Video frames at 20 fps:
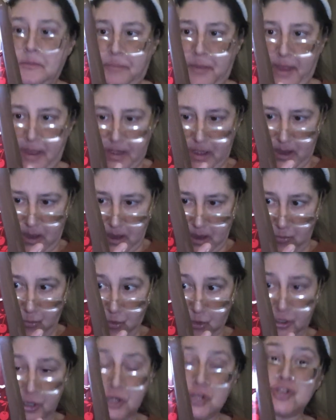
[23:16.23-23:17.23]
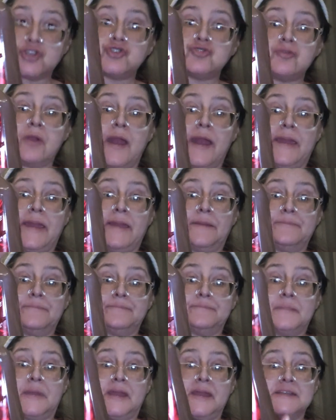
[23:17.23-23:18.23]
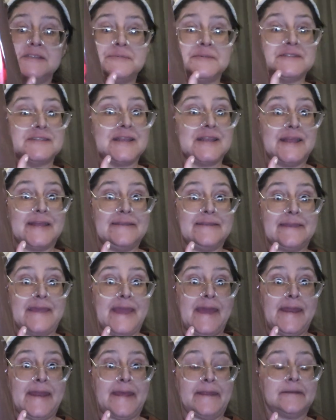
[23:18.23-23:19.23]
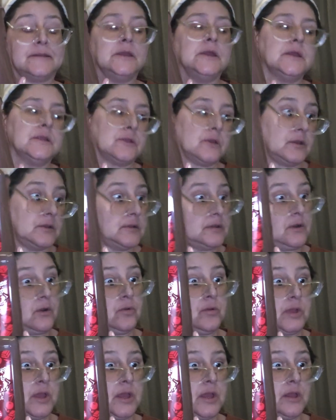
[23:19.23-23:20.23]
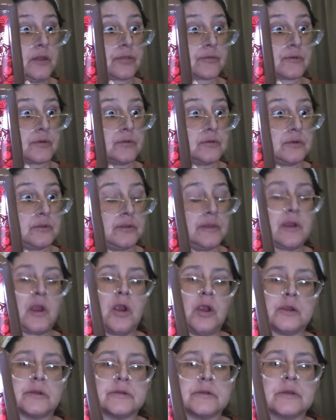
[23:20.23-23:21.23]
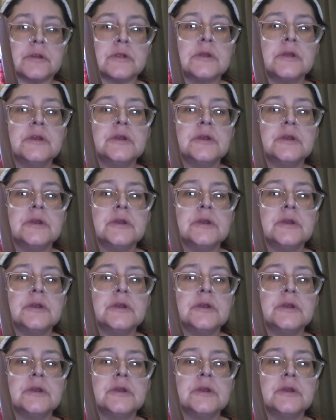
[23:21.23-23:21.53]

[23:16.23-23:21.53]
But we're going to try it. My husband said, let's get it. So I said, okay, throw it in the cart.